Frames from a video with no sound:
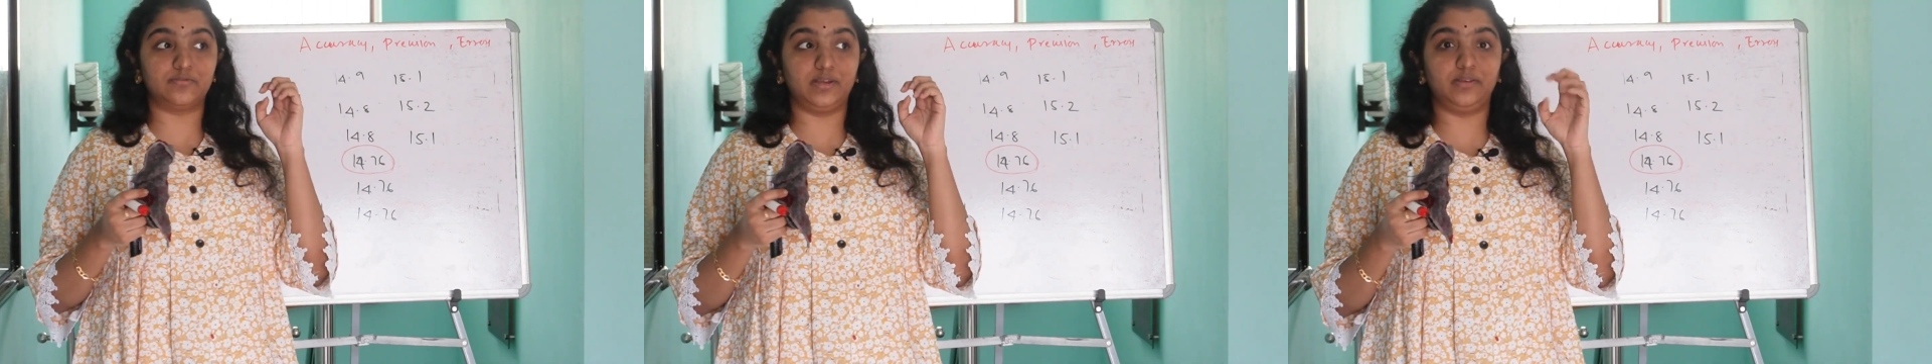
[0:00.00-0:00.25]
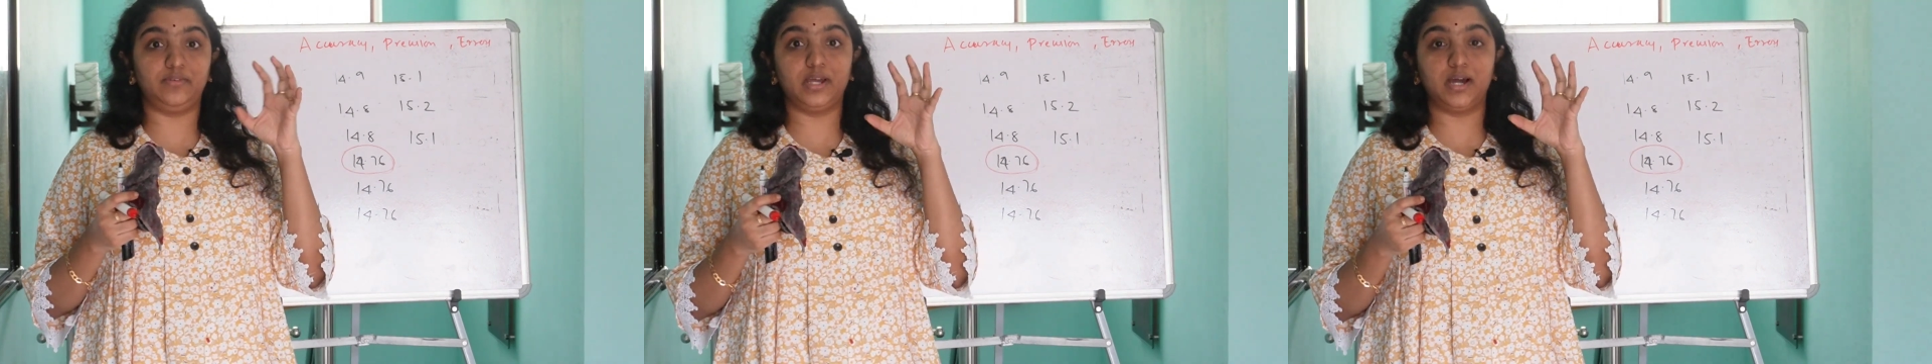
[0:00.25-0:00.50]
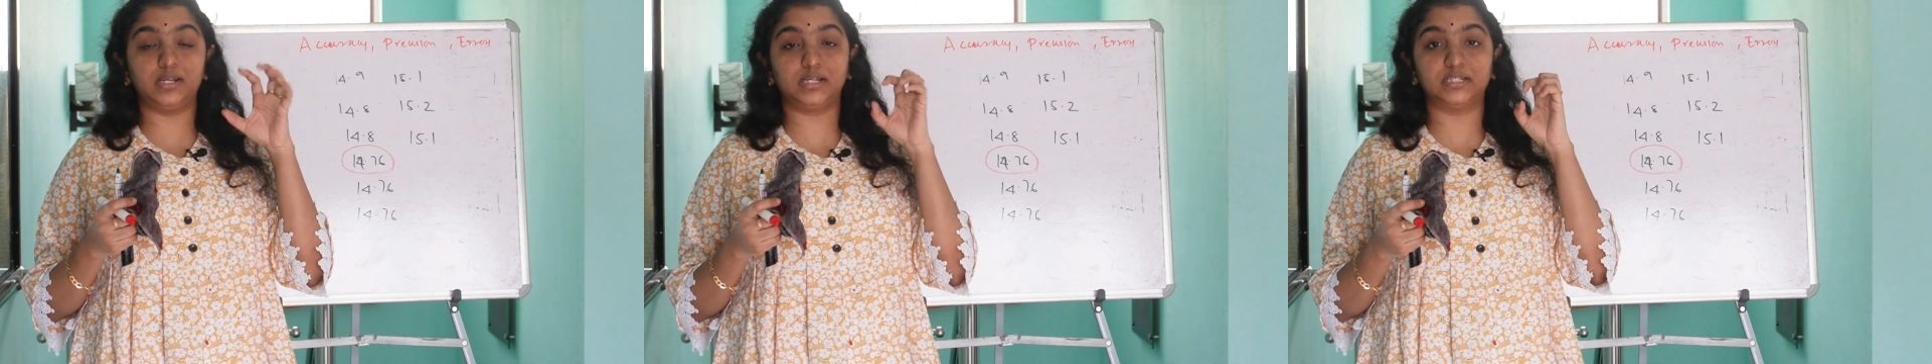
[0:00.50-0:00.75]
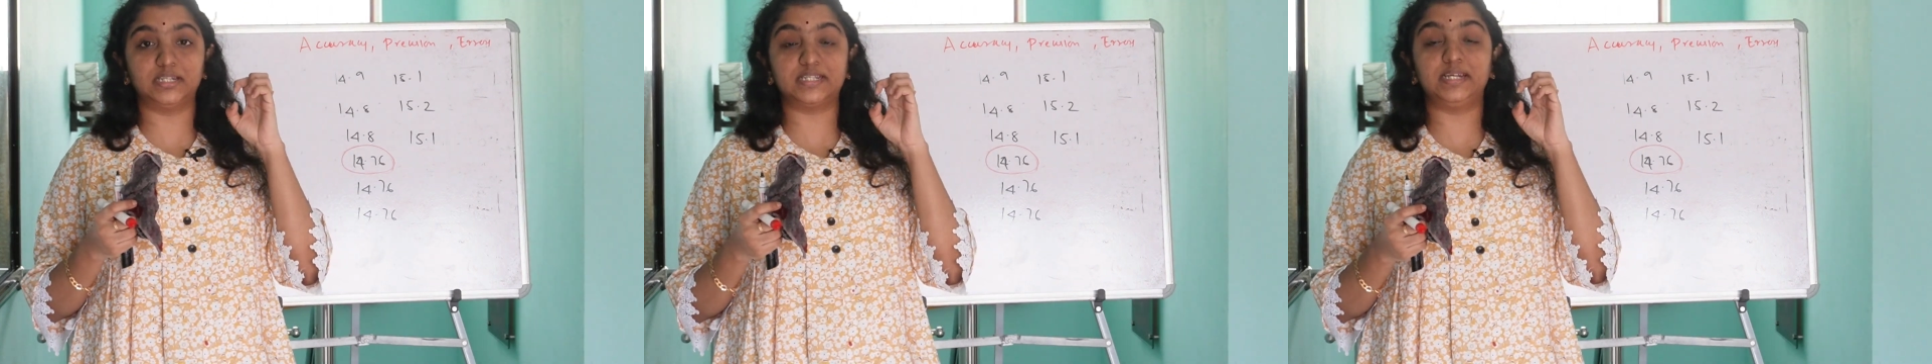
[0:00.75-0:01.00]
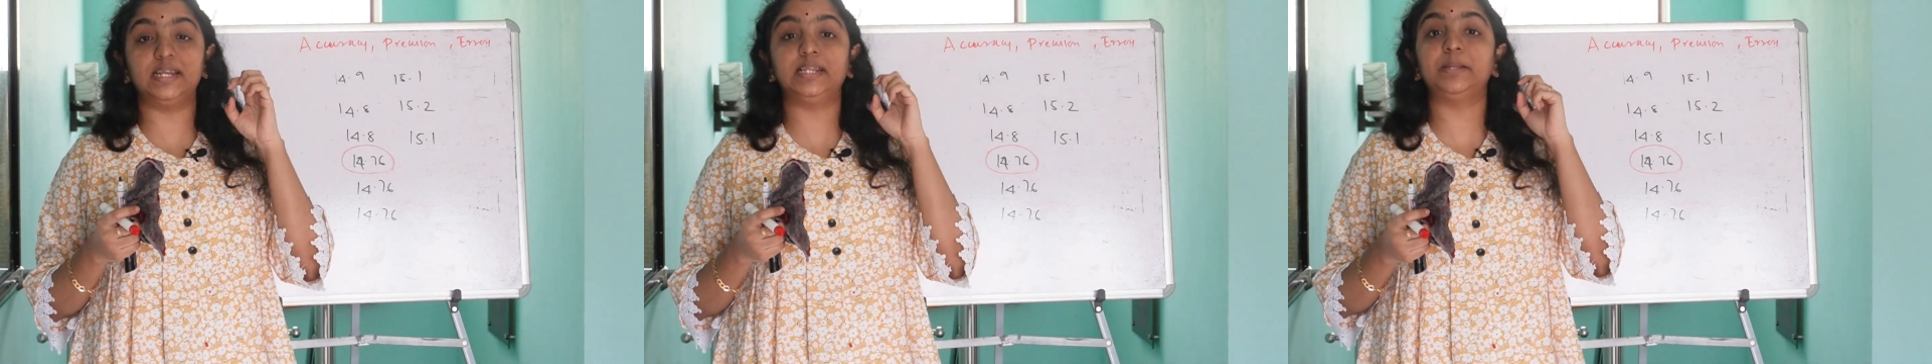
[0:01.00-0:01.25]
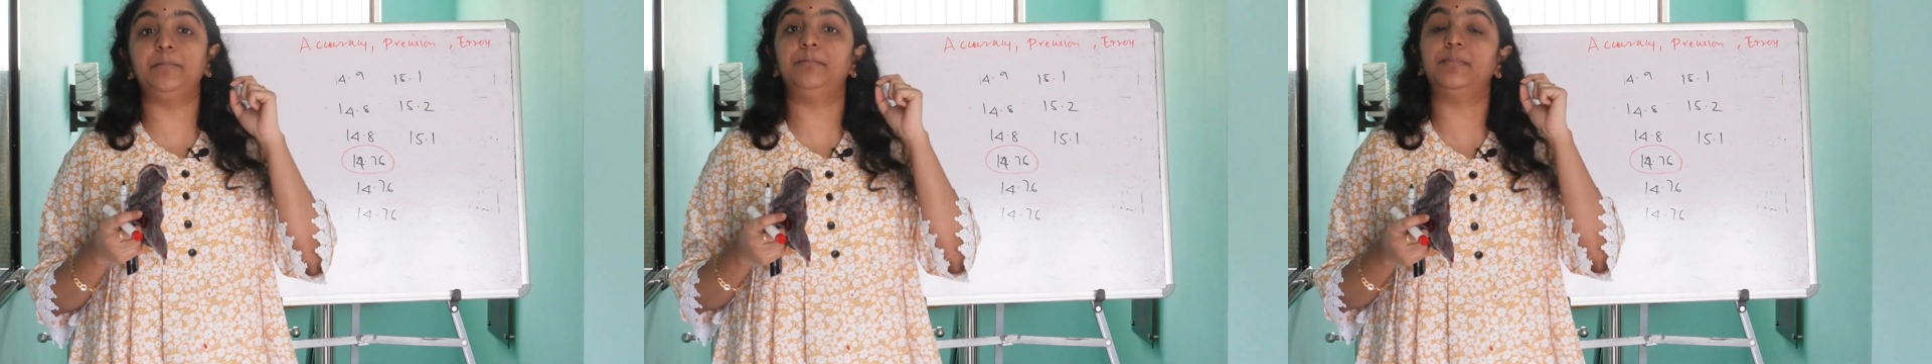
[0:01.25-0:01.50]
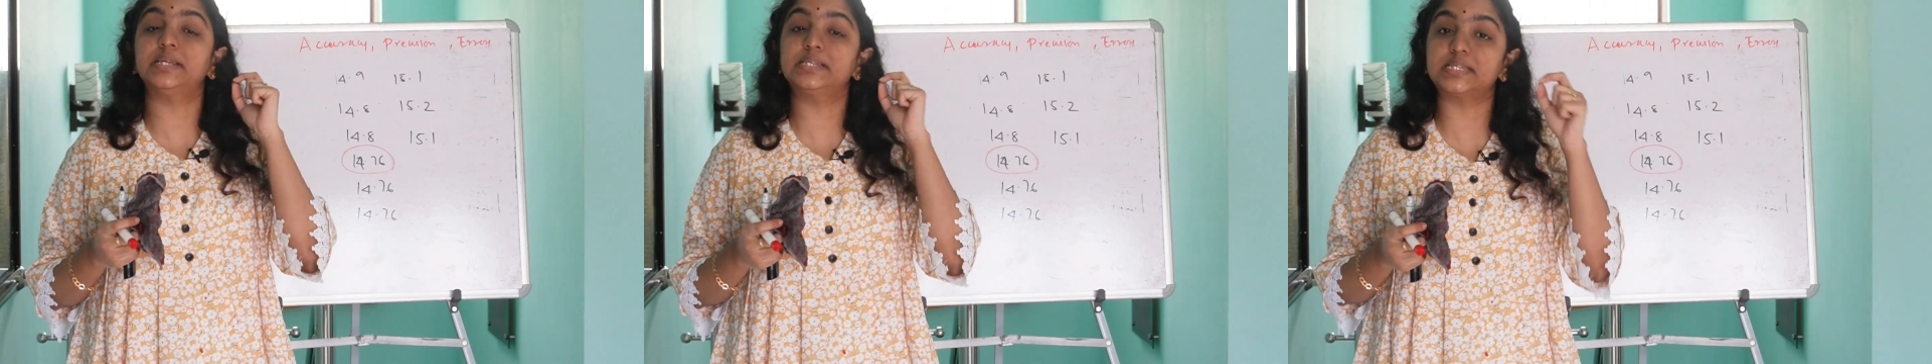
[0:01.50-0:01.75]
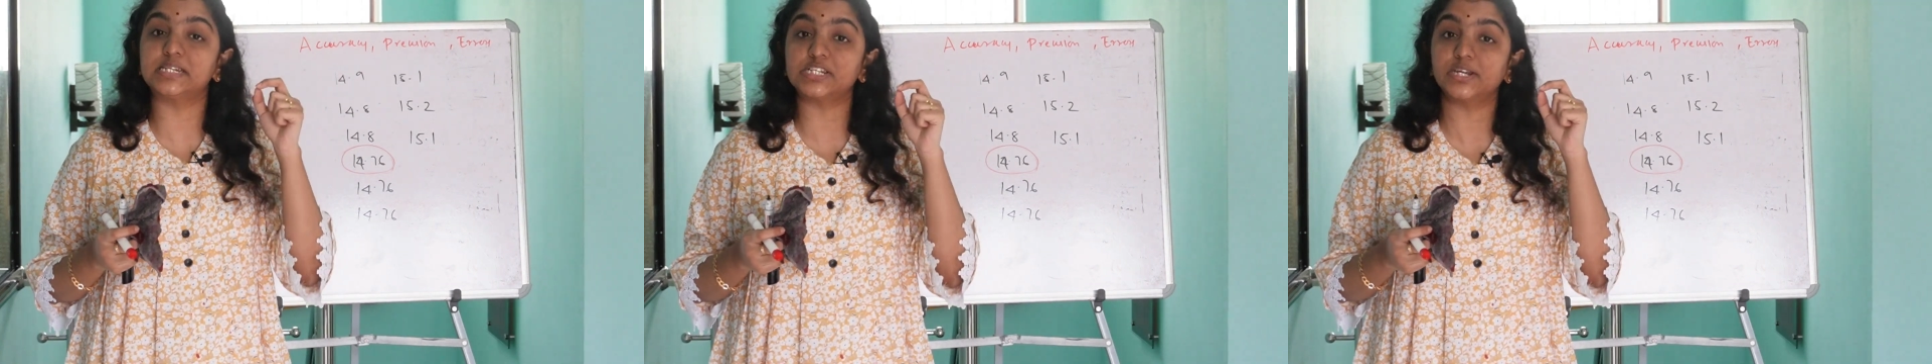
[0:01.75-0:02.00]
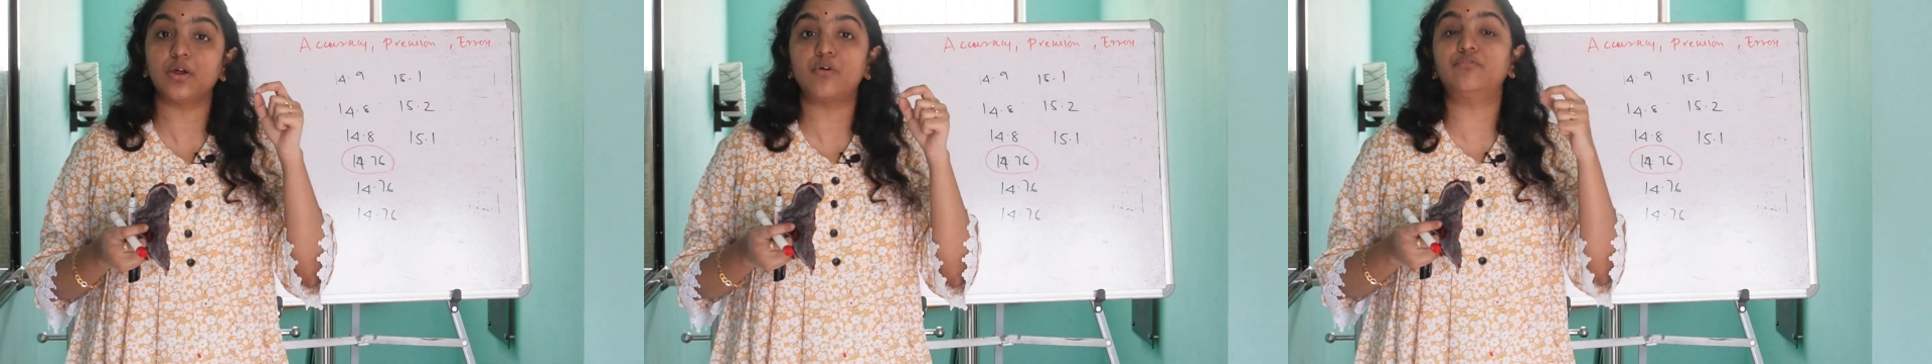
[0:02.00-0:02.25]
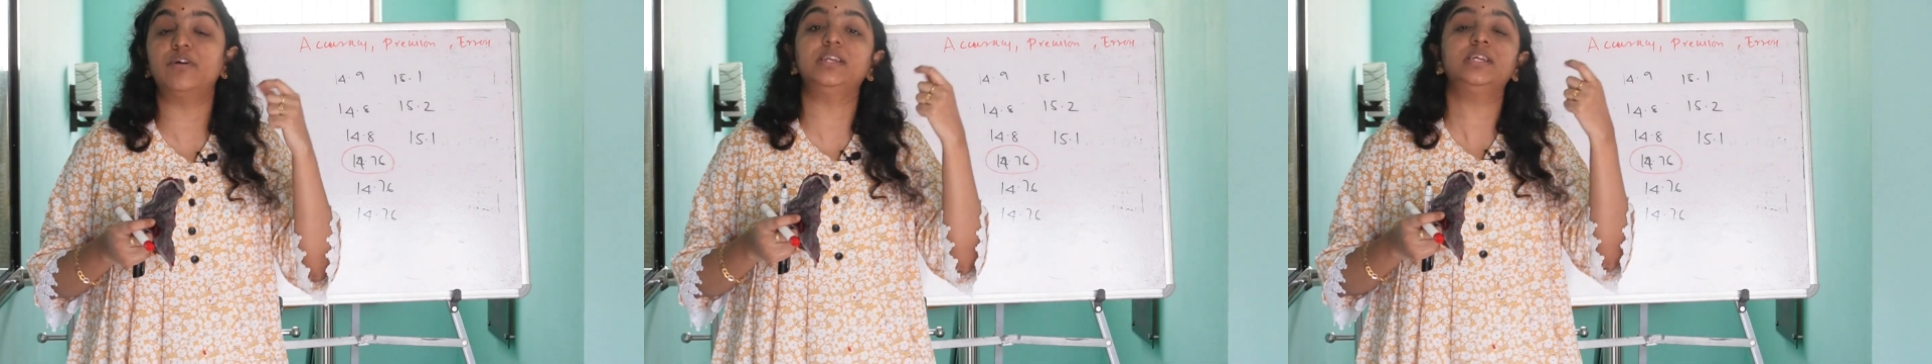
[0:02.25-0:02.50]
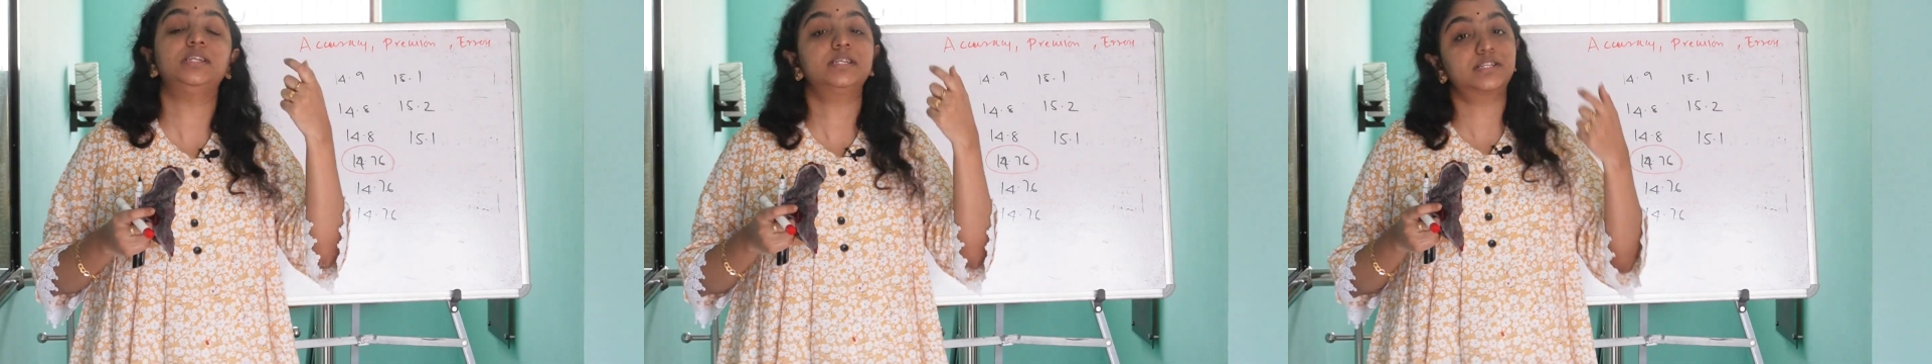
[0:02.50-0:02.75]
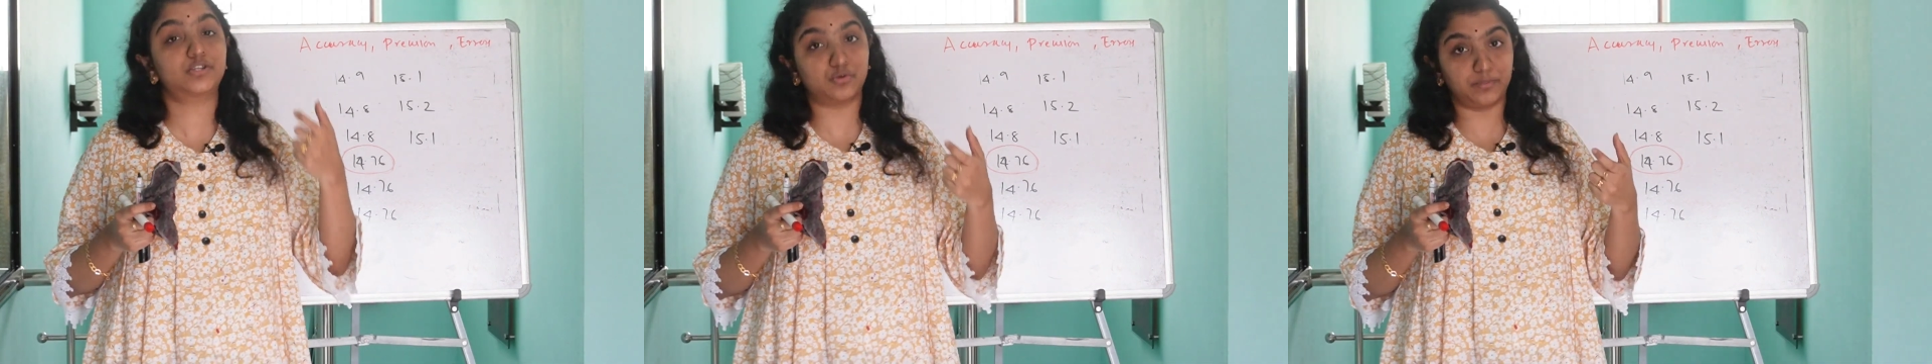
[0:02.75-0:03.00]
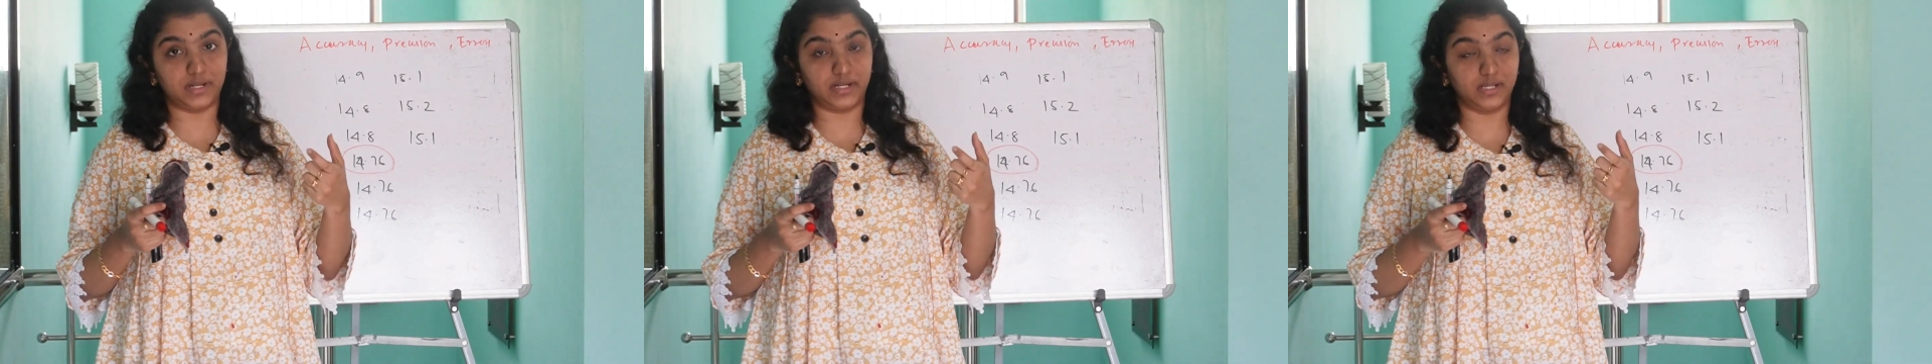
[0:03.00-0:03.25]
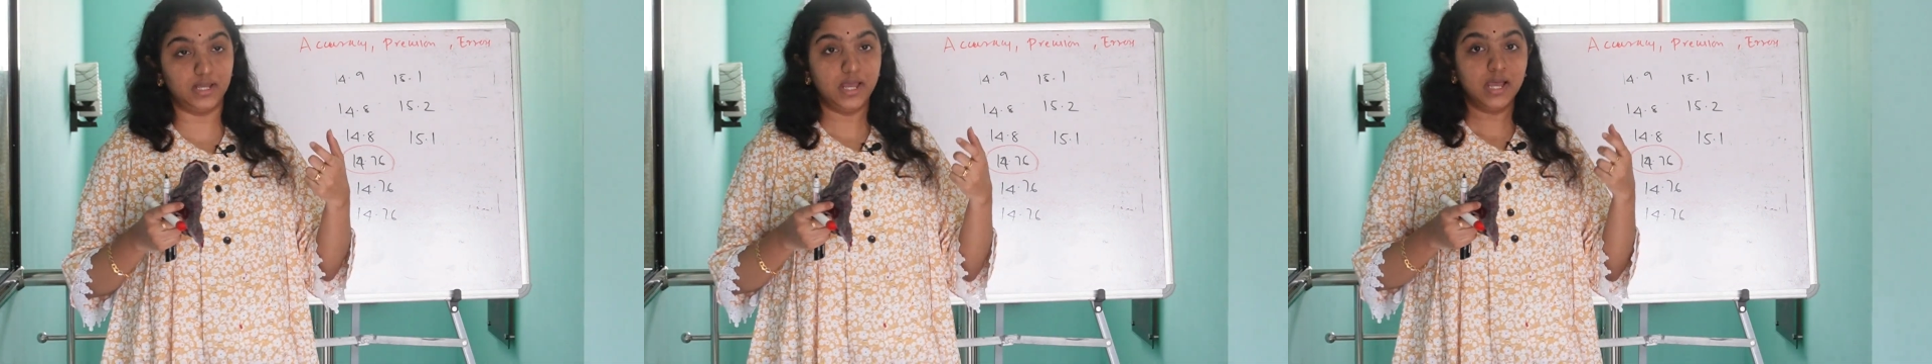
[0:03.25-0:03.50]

when we are considering the precision of an instrument,